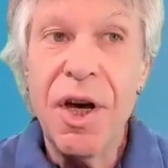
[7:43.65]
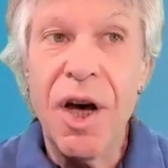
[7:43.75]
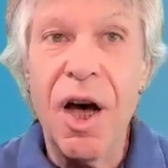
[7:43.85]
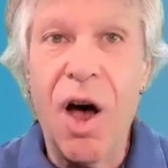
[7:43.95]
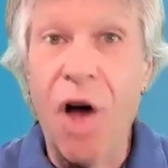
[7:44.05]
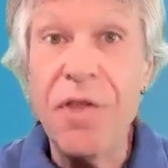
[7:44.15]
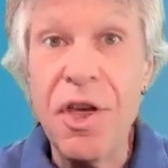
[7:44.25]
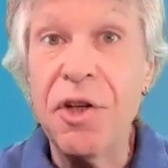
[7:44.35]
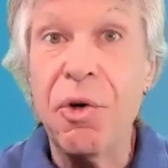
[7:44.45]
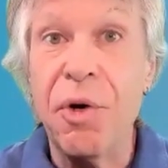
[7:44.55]
on the
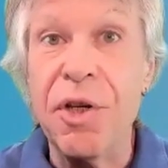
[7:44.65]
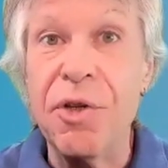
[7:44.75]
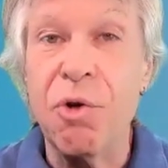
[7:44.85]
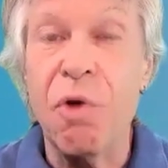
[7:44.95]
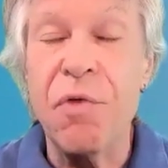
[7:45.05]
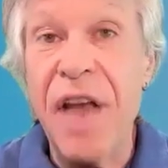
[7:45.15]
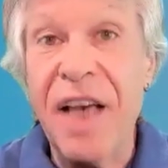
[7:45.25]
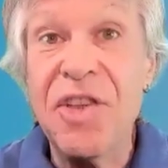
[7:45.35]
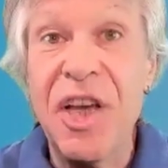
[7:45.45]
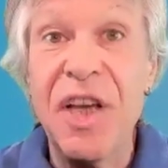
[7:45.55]
increase through over the
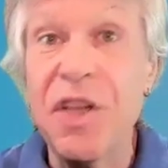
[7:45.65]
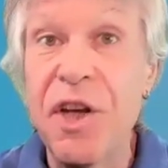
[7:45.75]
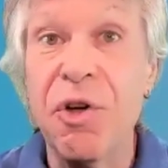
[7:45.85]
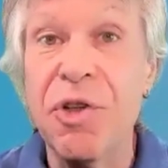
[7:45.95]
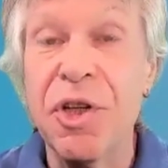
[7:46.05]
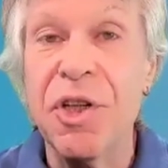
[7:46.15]
next 10 years.